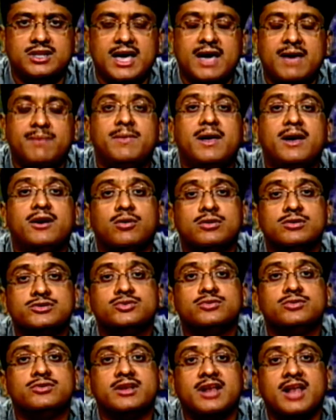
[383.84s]
and that
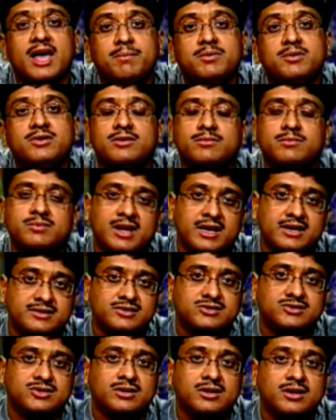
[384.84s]
also the rapid
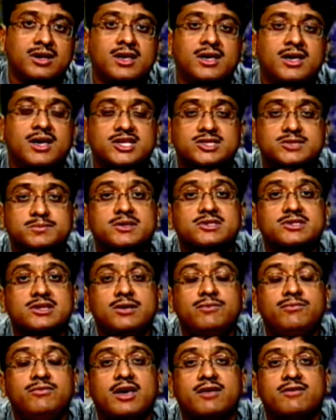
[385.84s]
urbanization, especially
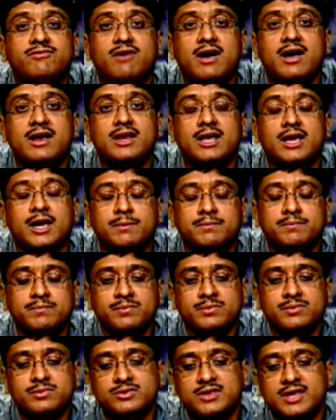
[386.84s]
we are finding
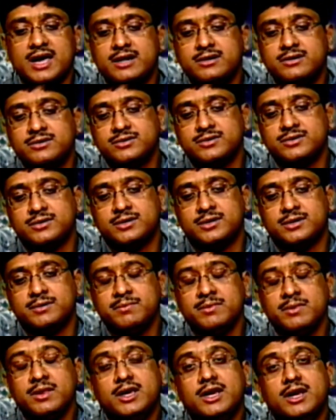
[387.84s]
that
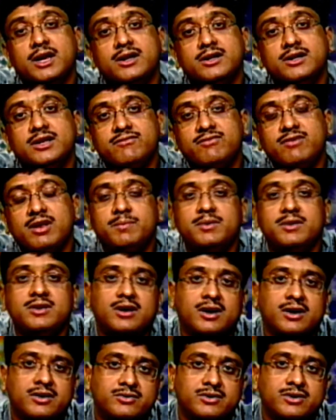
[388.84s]
in developing
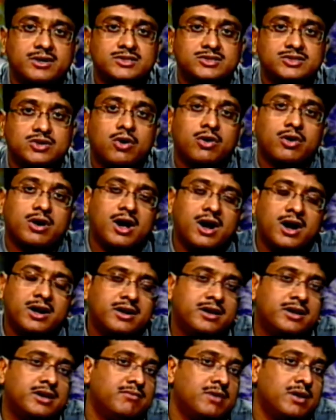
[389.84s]
countries or
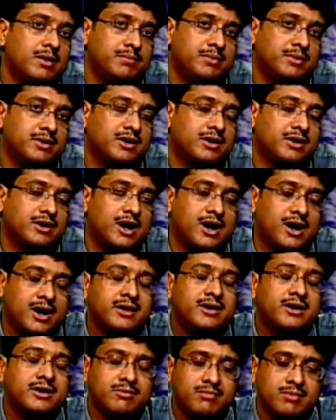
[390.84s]

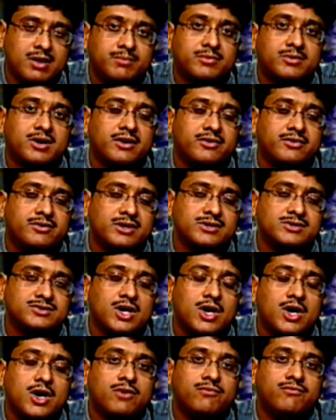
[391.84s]
underdeveloped countries
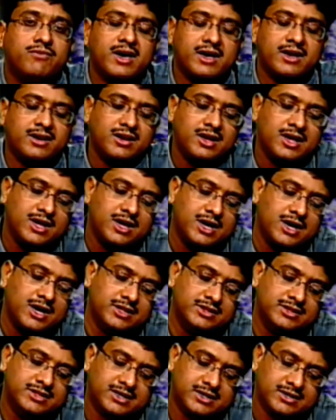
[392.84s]
where
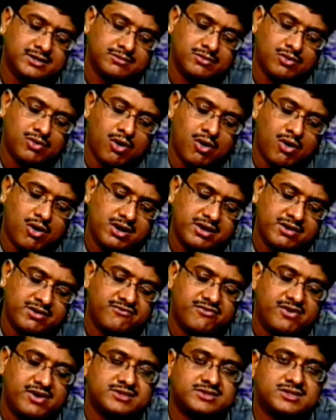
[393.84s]
the all
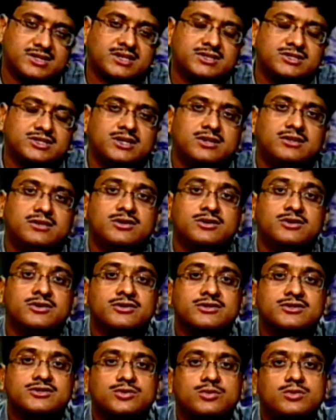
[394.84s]
infrastructure
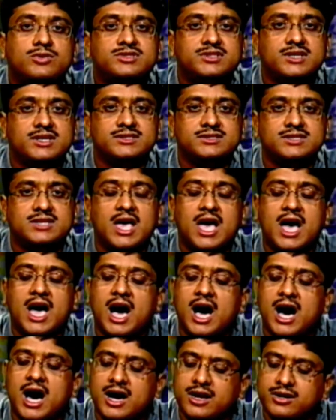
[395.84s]
resources
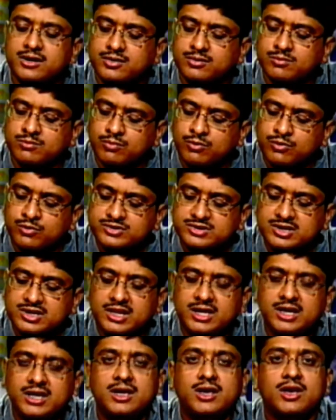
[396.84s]
are
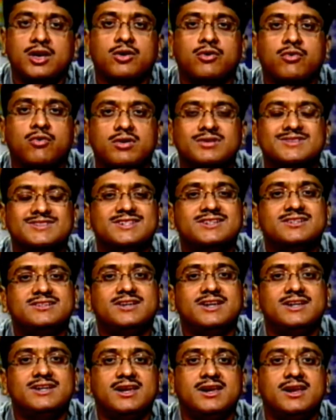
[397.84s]
mostly
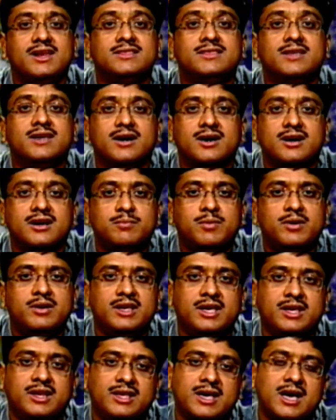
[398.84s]
concentrated in the urban
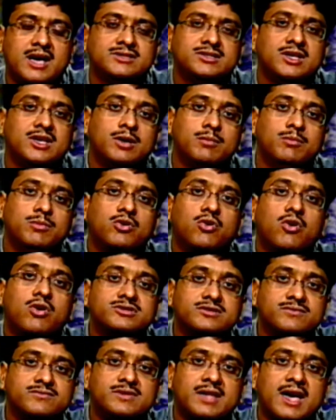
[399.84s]
areas, because
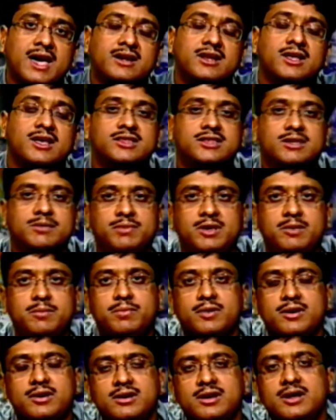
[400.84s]
of that the
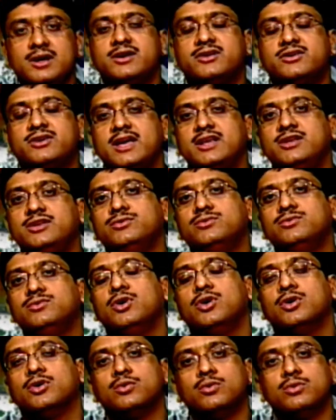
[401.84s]
people try to
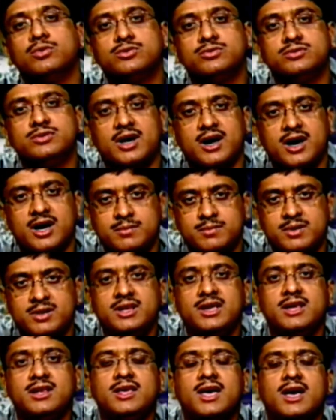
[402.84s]
go to the urban
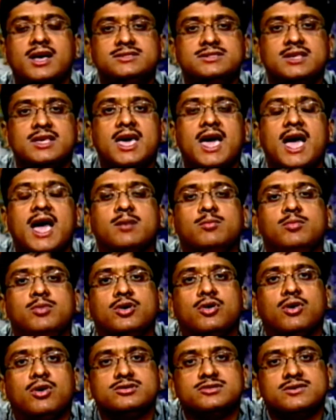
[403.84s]
areas, and
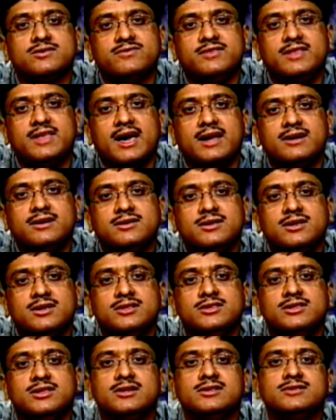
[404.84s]
because of that
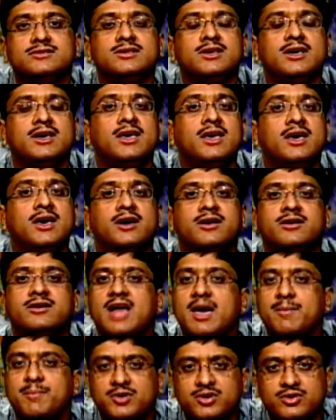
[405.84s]
there is a
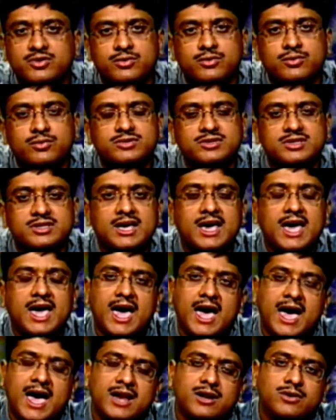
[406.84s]
rapid growth,
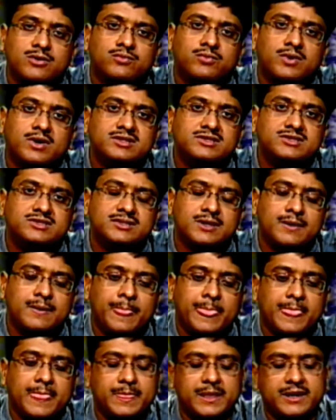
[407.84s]
and once
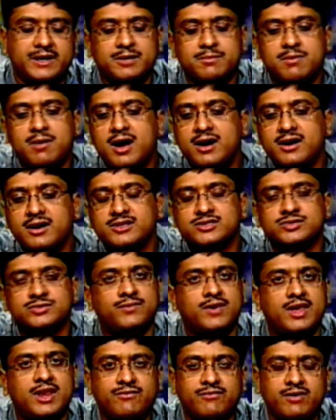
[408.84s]
the demand is
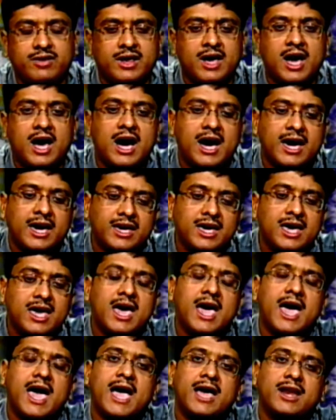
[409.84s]
very high
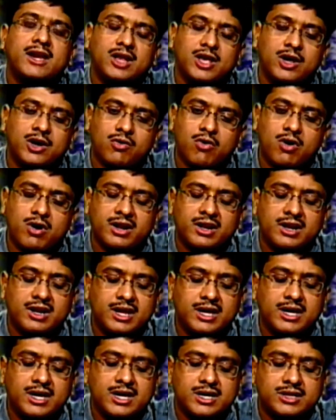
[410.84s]
and
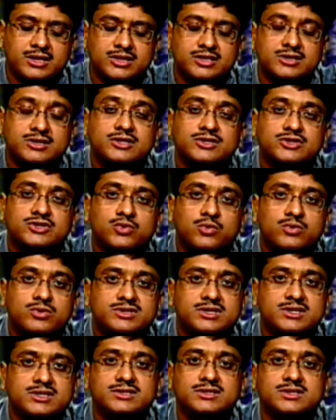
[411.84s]
accordingly the
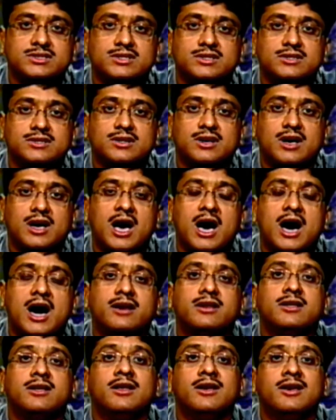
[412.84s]
resources are
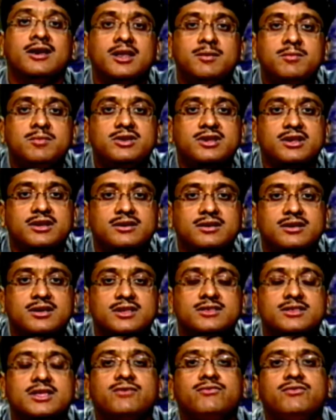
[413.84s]
limited,
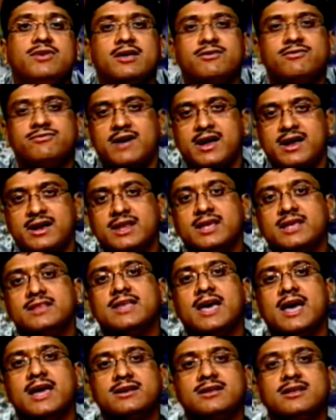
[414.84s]
then we are finding
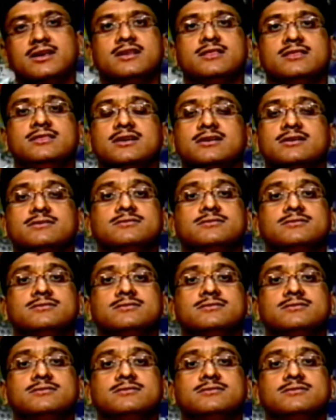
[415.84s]
that the